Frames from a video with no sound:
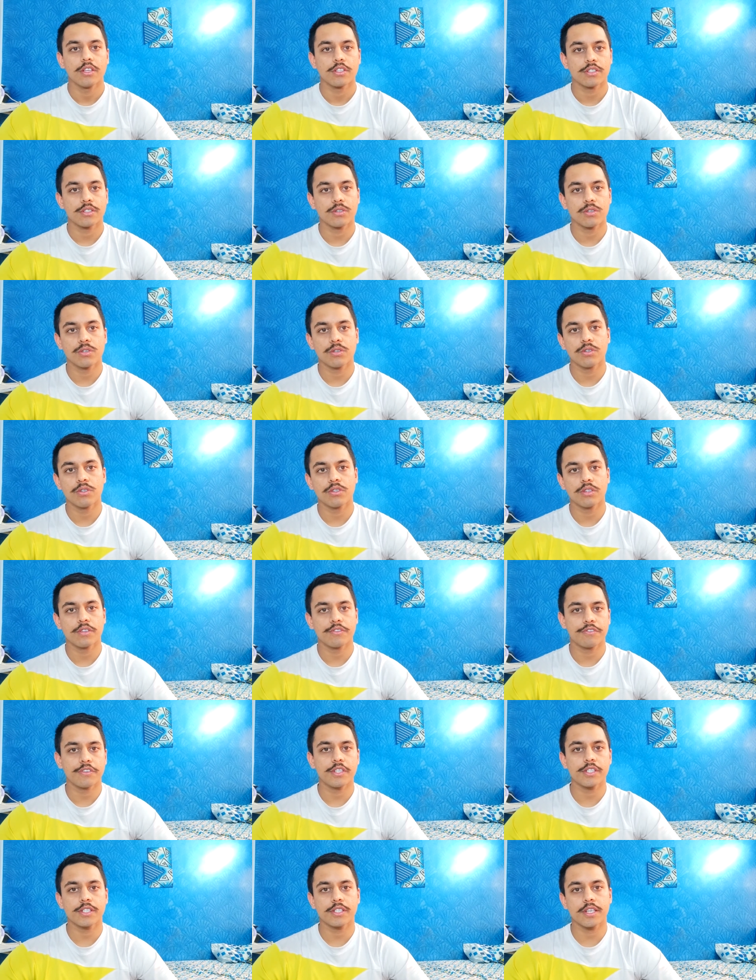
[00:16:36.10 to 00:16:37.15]
So the
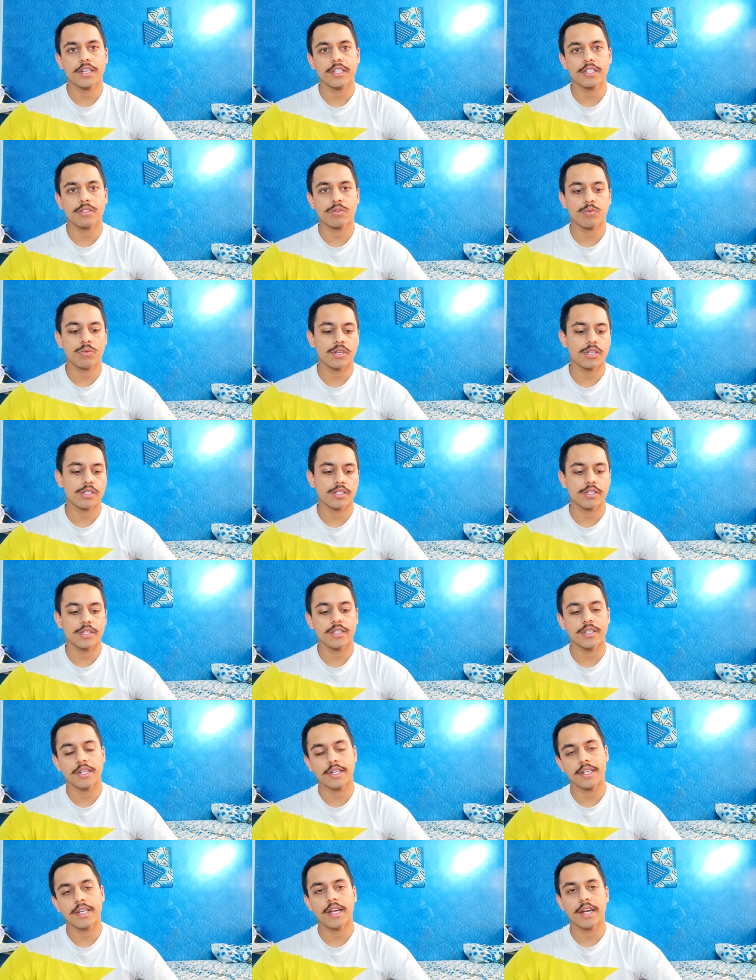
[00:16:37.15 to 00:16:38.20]
first test was the
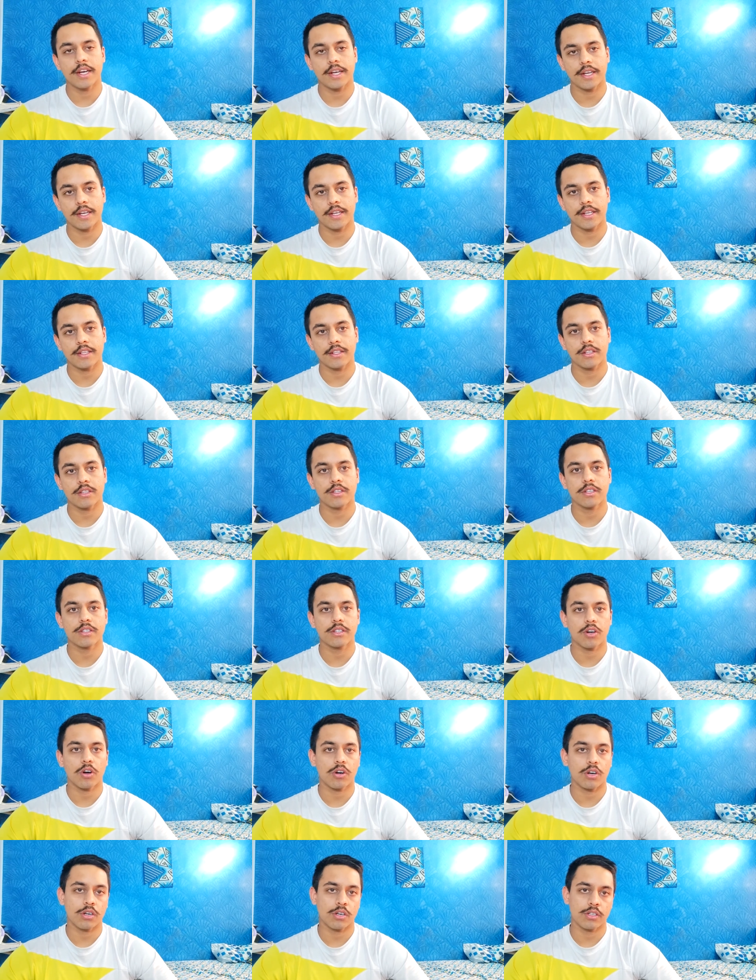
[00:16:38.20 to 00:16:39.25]
TAT,
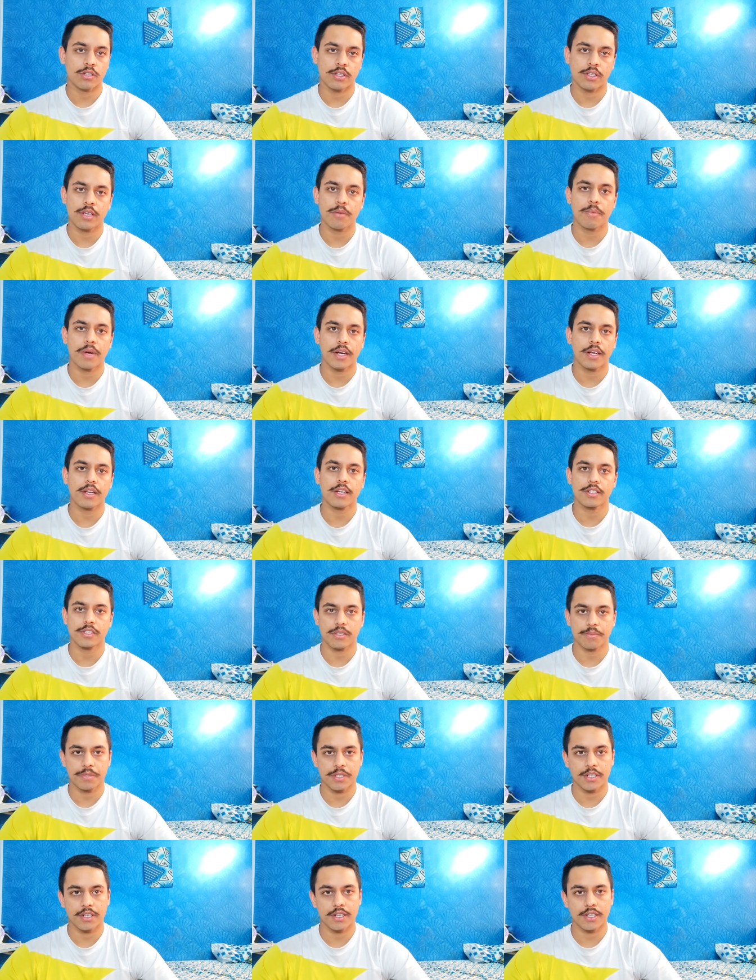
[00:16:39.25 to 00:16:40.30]
the thematic
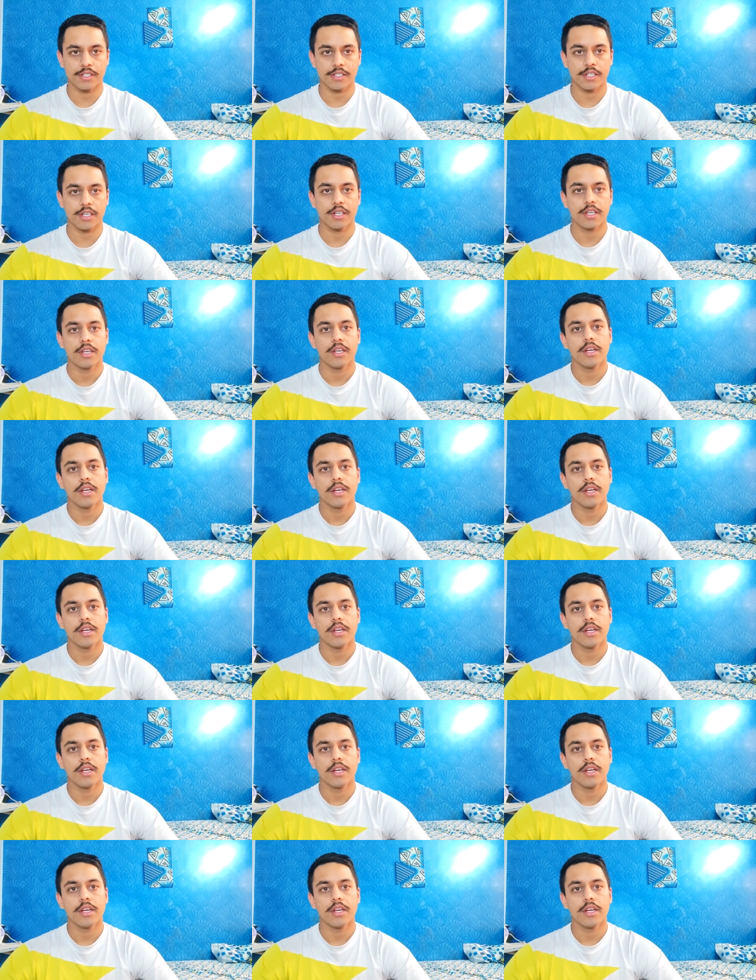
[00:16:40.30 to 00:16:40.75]
acception test.